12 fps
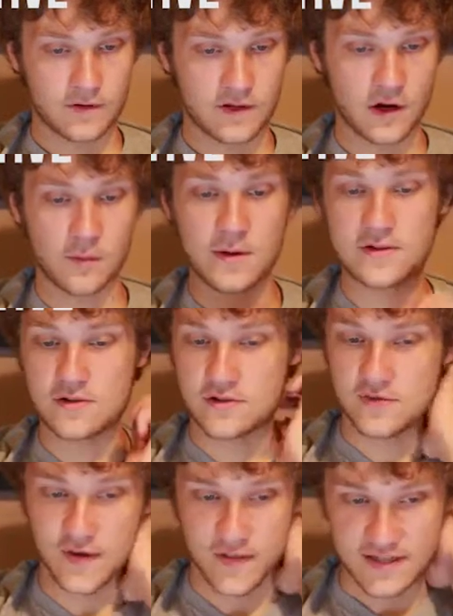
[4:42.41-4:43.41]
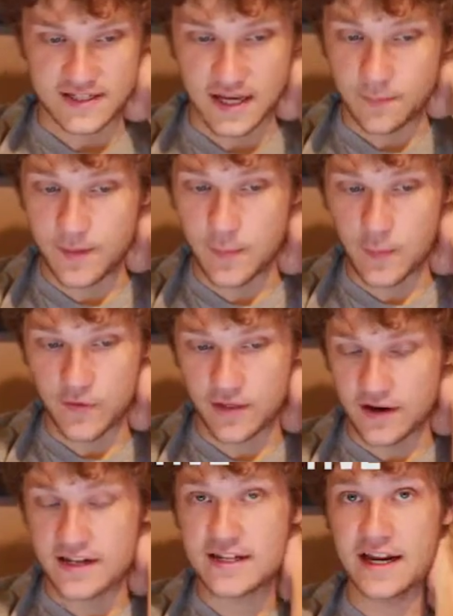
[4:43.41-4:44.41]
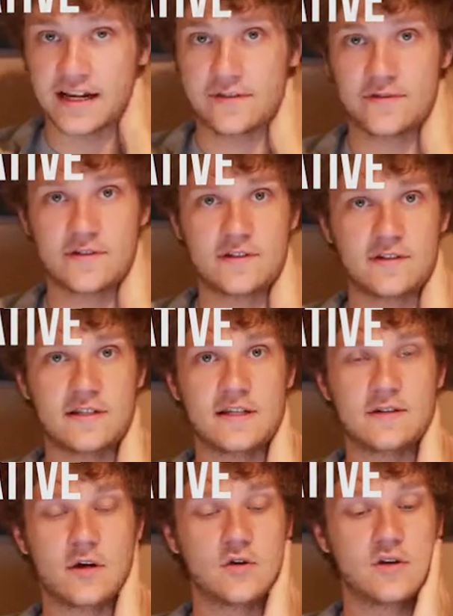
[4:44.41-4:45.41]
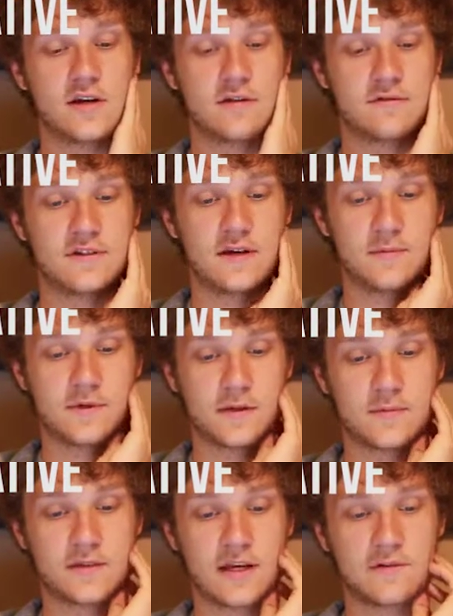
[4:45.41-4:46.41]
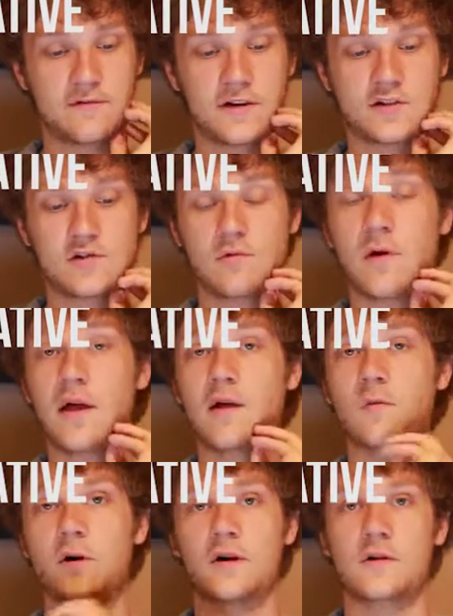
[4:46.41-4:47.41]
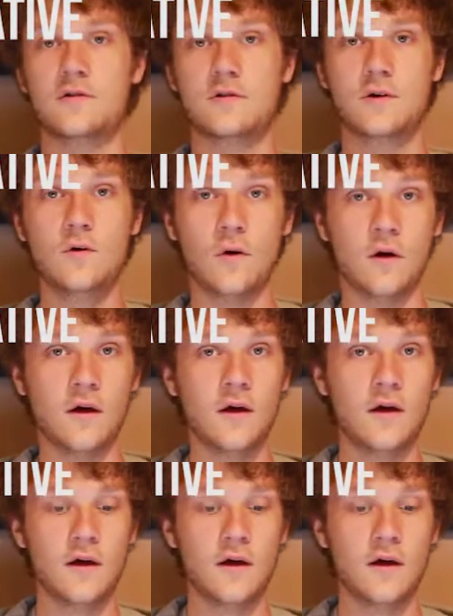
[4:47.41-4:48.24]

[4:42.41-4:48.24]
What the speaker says: Current research has found that some people with undetected dissociative symptoms can function well at work or school.